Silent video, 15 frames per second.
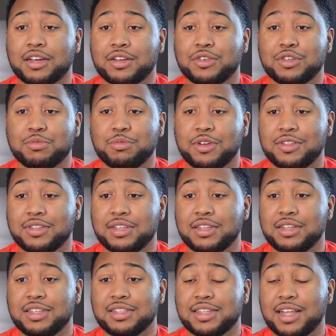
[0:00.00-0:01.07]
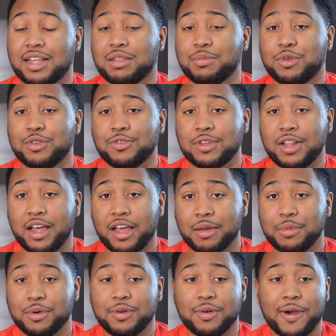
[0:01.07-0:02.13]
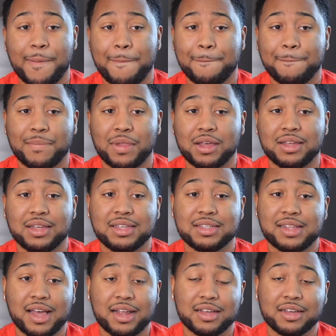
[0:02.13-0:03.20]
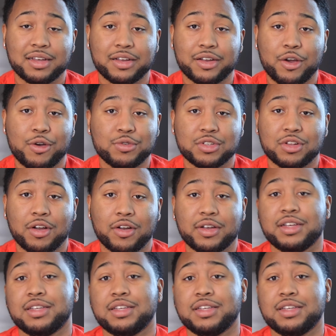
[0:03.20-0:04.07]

Chris Middleton, he's not the most reliable. I mean, he's not a co-star.